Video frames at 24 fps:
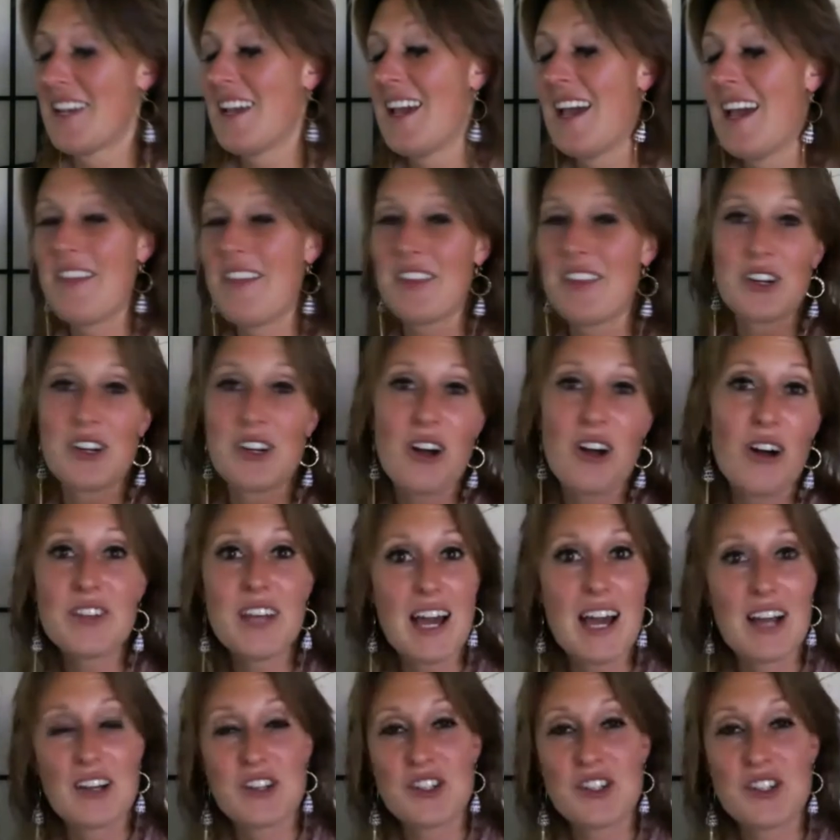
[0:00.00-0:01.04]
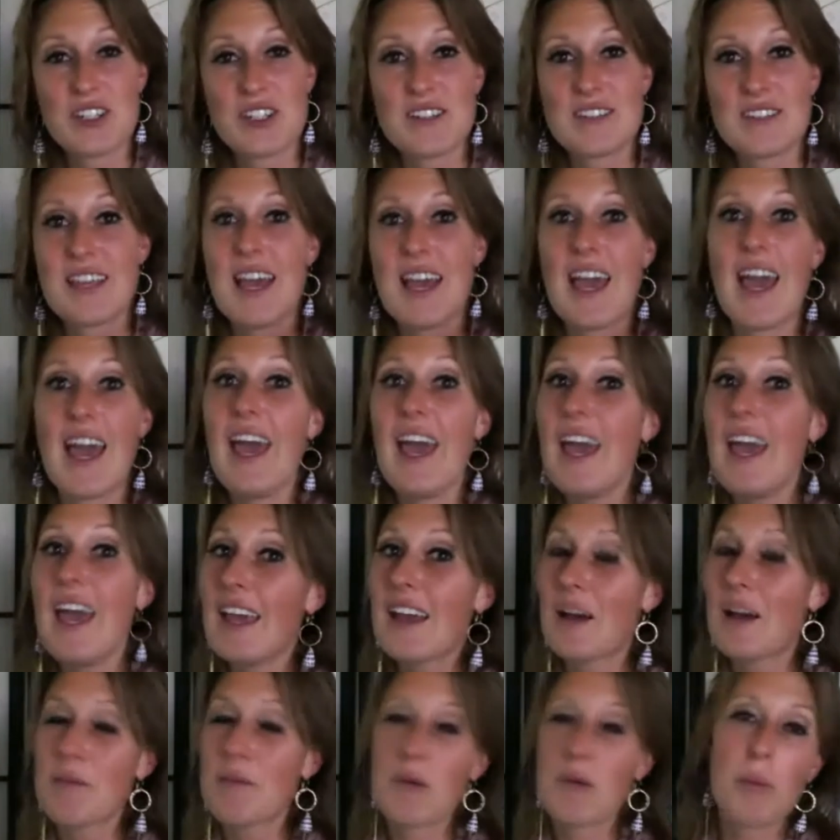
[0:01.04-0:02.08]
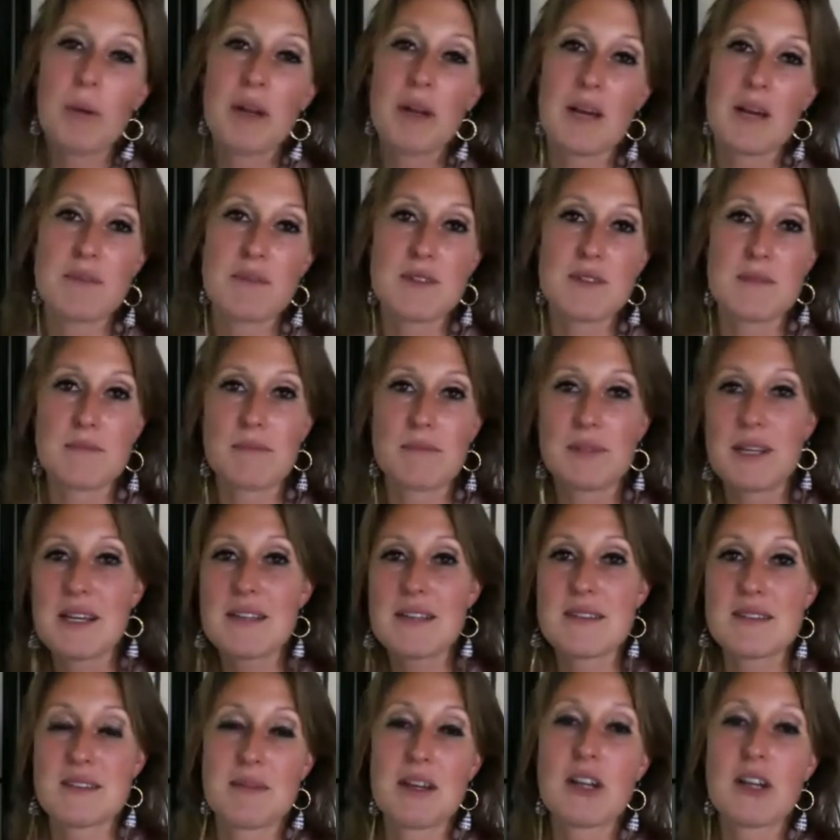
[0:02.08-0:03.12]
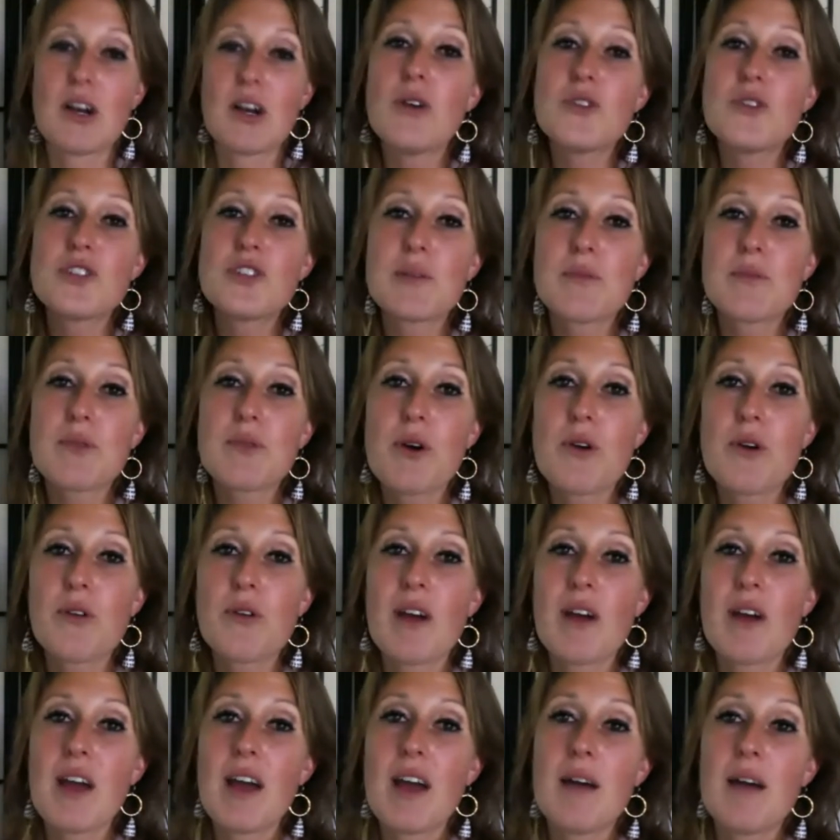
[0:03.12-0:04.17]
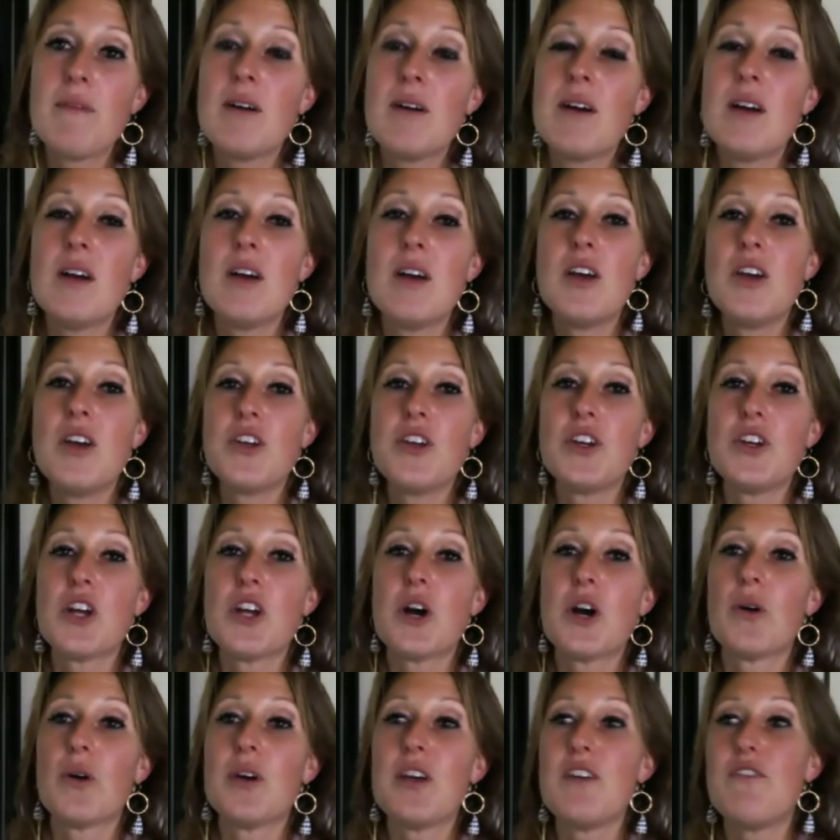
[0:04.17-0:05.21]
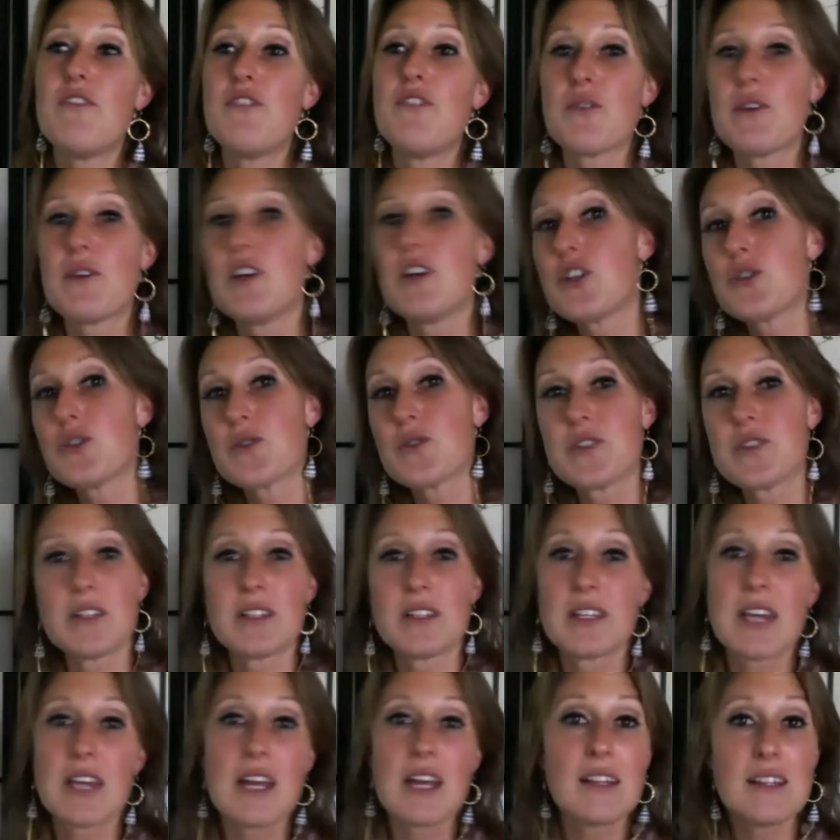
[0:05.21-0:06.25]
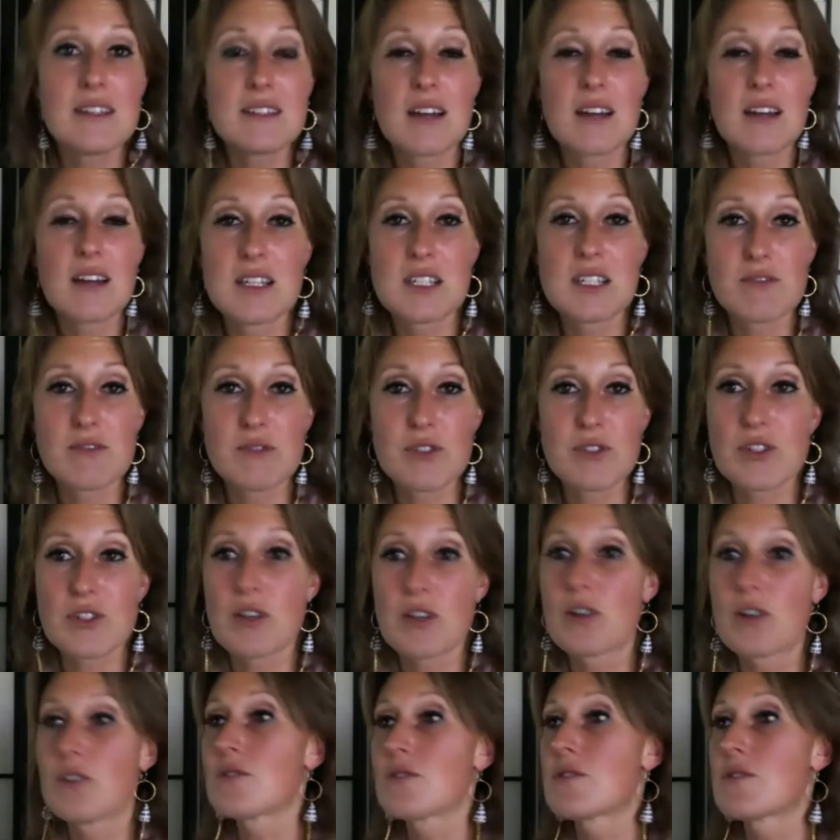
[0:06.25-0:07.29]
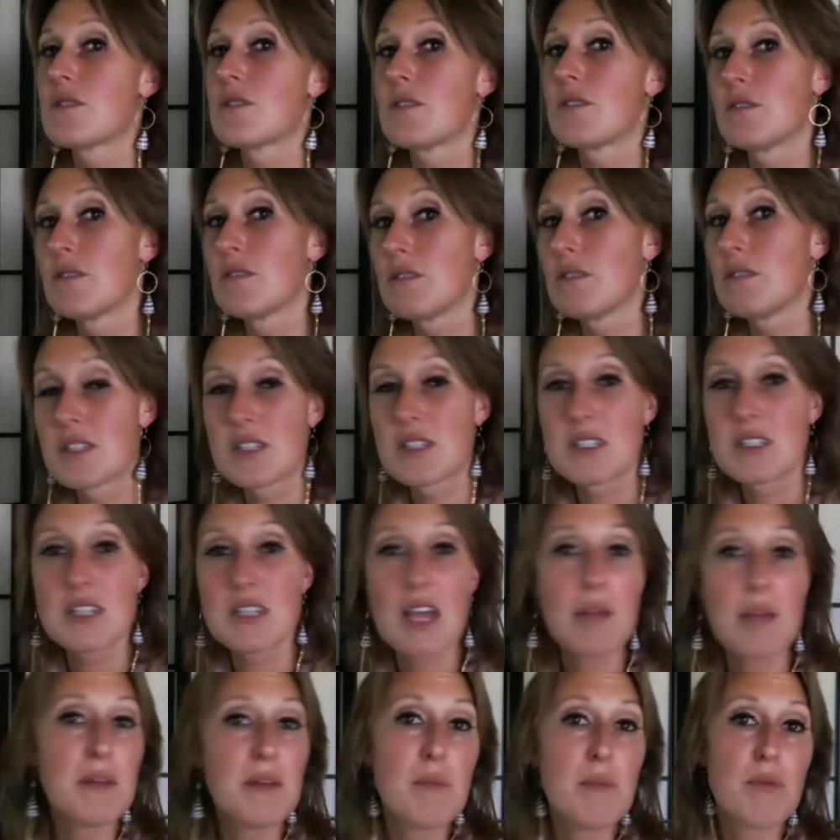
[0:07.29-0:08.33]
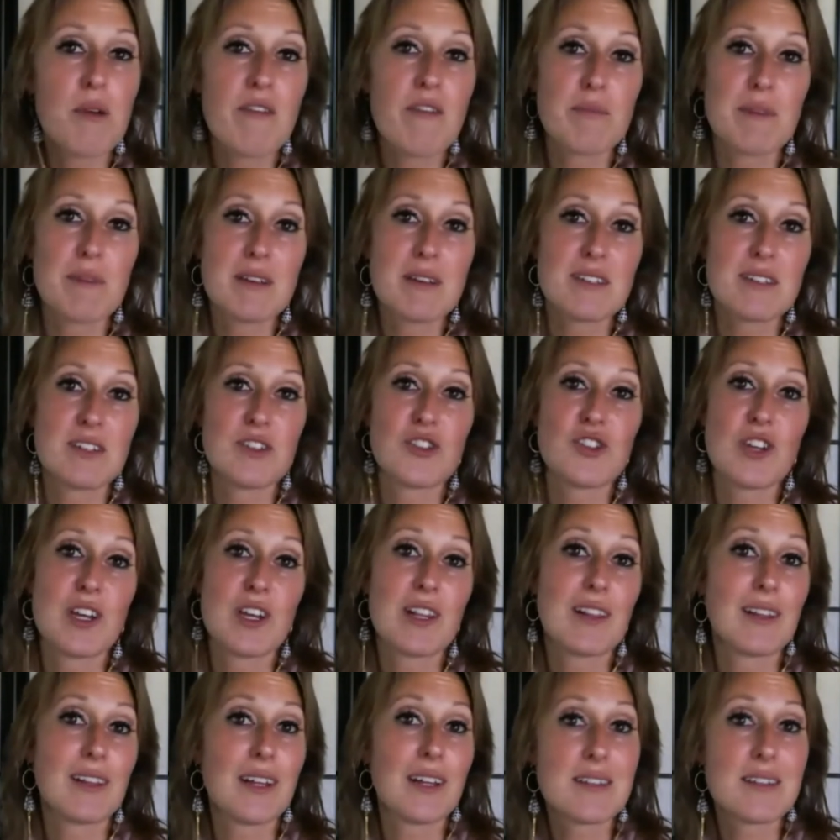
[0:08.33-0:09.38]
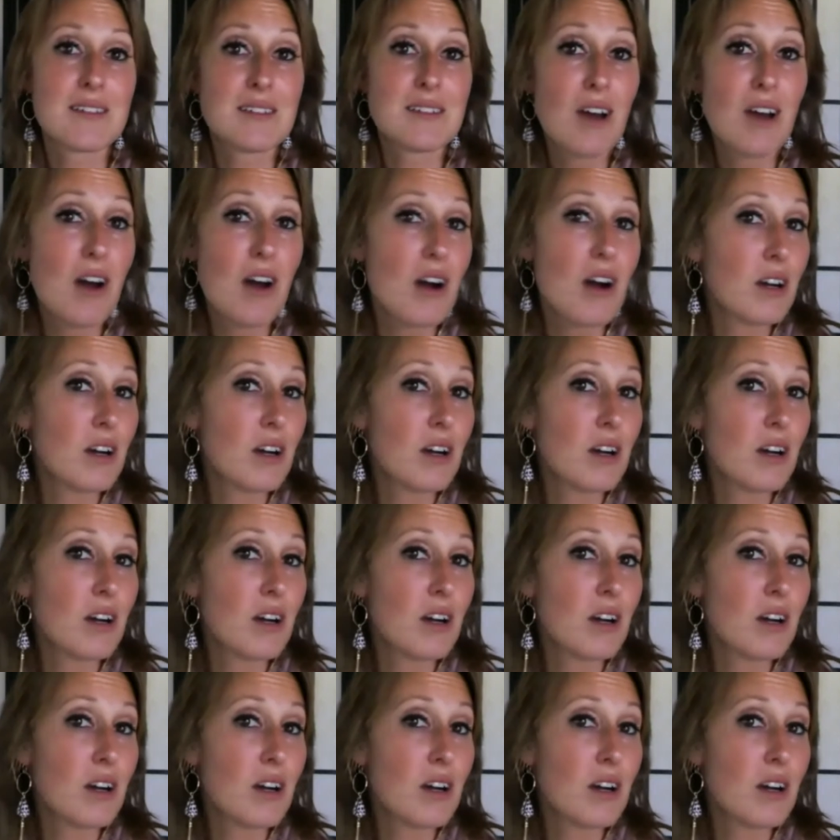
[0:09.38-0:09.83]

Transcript: and the call to action is, hey, I'm opening up some places in my coaching program. You know, if you're interested in getting these kinds of results, send me a private message and let's talk.